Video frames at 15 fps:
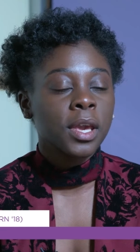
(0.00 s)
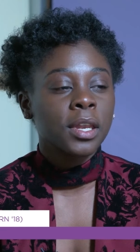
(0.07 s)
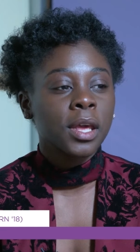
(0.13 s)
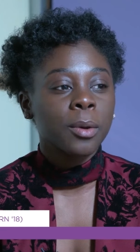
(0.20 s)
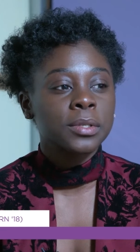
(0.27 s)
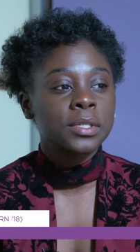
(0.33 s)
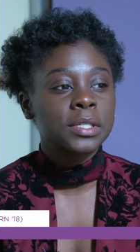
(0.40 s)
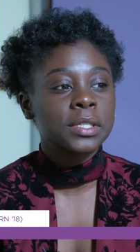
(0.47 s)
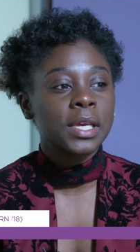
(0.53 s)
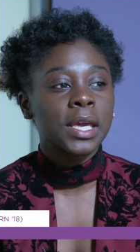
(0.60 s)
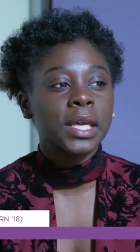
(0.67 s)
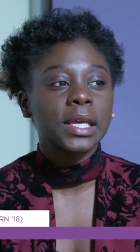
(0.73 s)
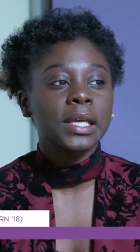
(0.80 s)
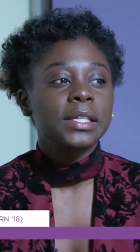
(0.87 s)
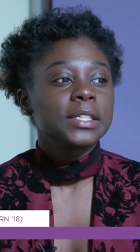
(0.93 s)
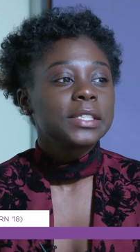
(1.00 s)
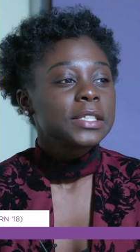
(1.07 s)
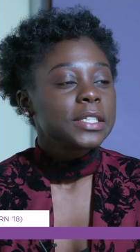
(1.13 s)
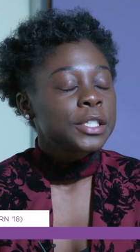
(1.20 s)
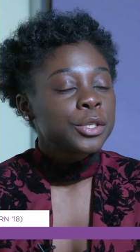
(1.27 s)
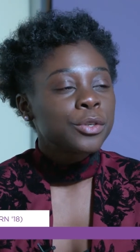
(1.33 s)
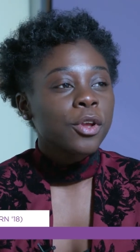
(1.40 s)
and I was just like,
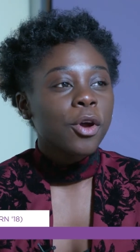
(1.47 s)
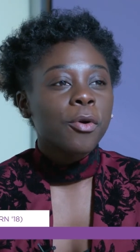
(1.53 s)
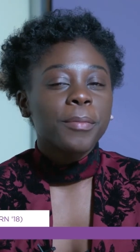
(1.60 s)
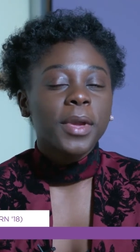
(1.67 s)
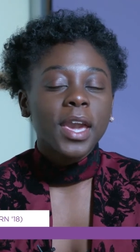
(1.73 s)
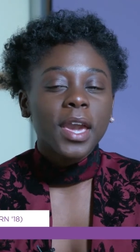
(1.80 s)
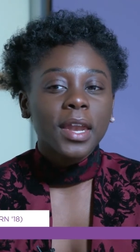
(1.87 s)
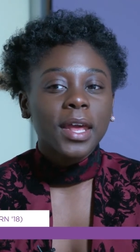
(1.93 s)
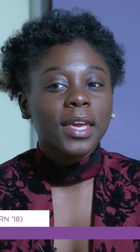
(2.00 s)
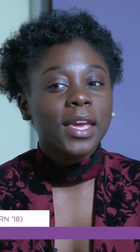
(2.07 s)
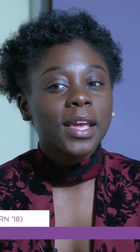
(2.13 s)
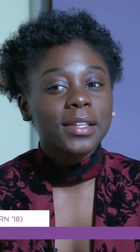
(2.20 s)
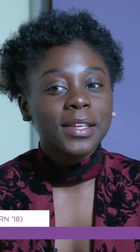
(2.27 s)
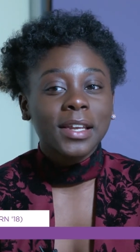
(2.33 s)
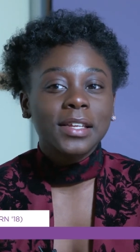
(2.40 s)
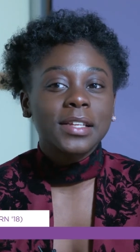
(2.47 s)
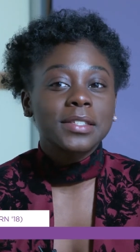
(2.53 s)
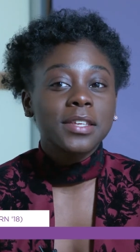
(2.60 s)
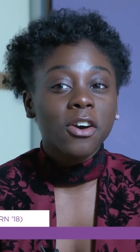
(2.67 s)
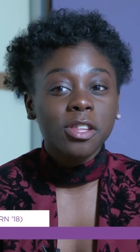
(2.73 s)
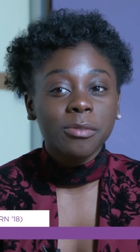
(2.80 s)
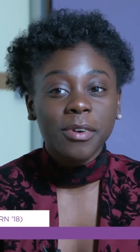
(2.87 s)
you know, man, I can't, I didn't
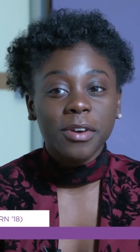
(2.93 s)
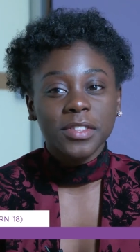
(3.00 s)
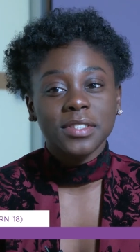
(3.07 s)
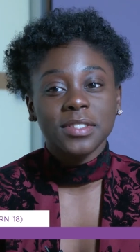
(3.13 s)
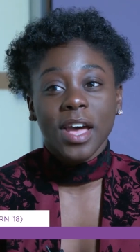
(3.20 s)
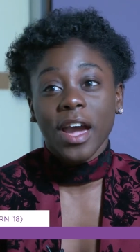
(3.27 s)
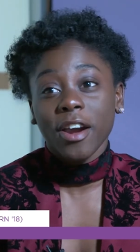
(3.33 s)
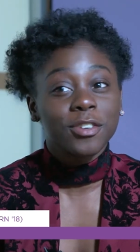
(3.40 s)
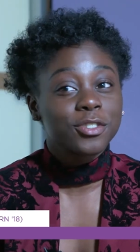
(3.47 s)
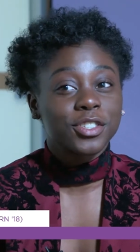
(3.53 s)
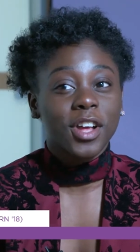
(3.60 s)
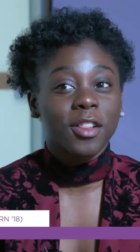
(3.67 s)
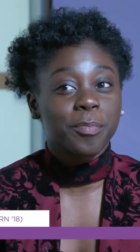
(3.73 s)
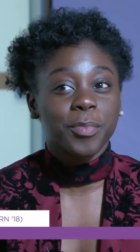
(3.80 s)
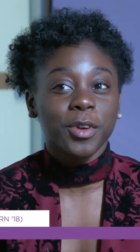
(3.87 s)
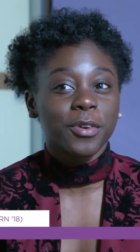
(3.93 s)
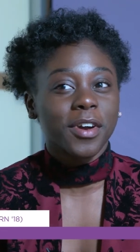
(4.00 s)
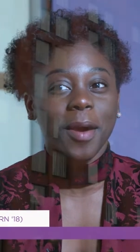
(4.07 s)
tell them about this $900 bill